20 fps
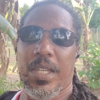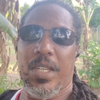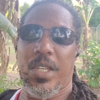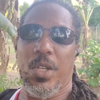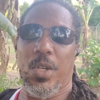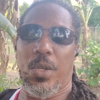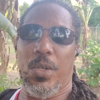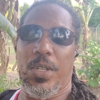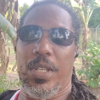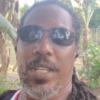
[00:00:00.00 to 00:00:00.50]

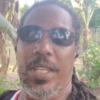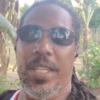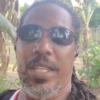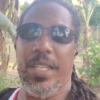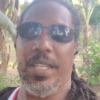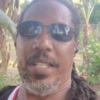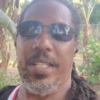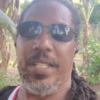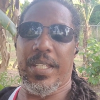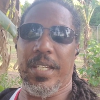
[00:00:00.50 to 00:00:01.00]
You'll
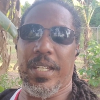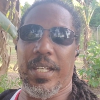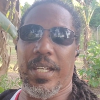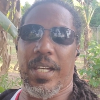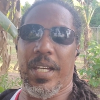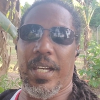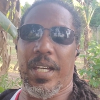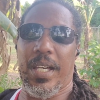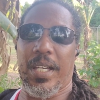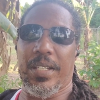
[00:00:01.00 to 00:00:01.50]
need
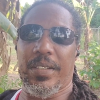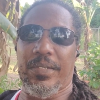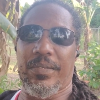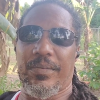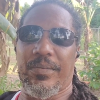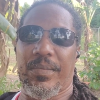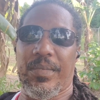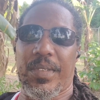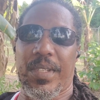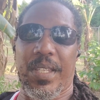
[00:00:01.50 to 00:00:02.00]
a
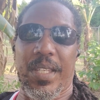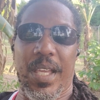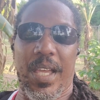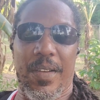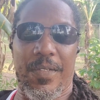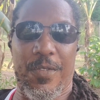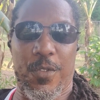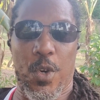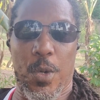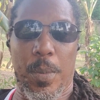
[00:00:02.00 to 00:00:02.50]

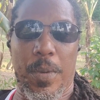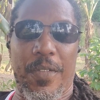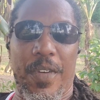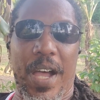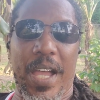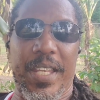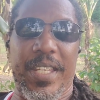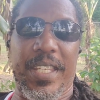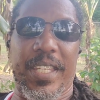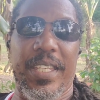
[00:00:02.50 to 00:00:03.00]
form of
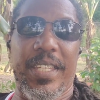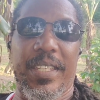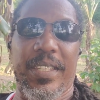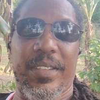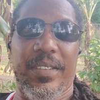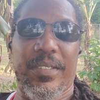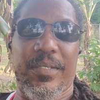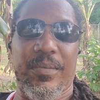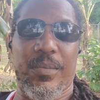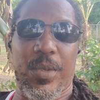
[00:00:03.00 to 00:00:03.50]
ID,
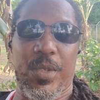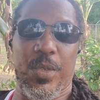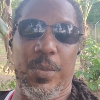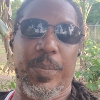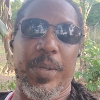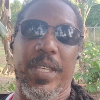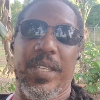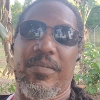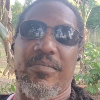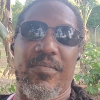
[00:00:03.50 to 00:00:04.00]
which will
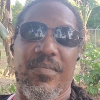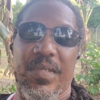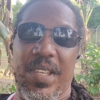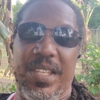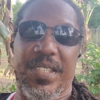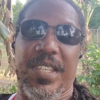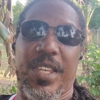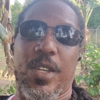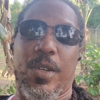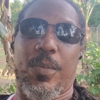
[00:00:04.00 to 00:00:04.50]
be,
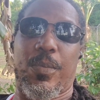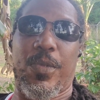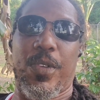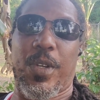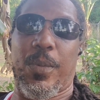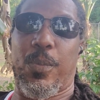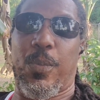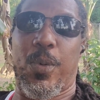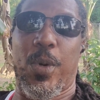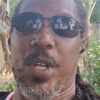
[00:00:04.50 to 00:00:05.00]
let's say,
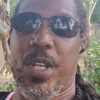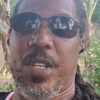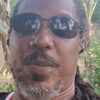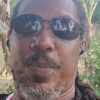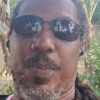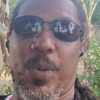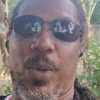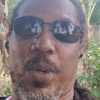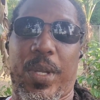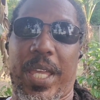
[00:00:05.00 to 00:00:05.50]
your British
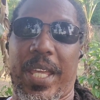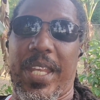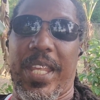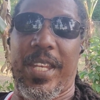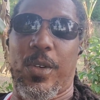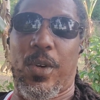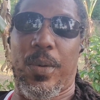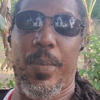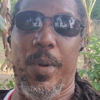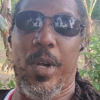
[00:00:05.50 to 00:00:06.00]
or
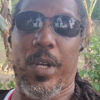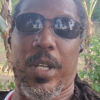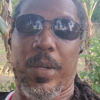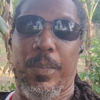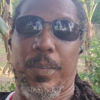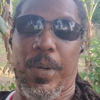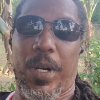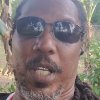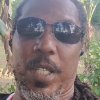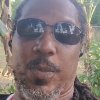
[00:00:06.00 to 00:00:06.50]
Canadian or
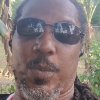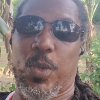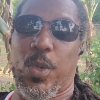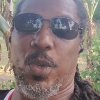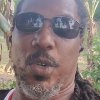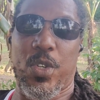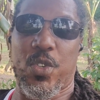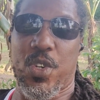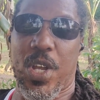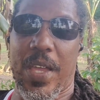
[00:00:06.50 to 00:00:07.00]
American passport
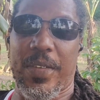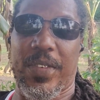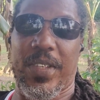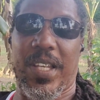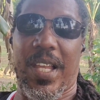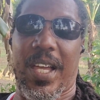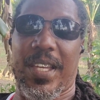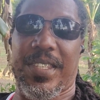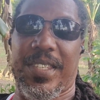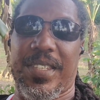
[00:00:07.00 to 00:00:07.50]
or
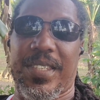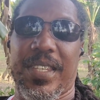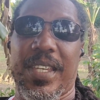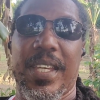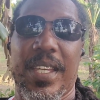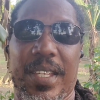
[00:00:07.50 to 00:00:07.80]
driving license,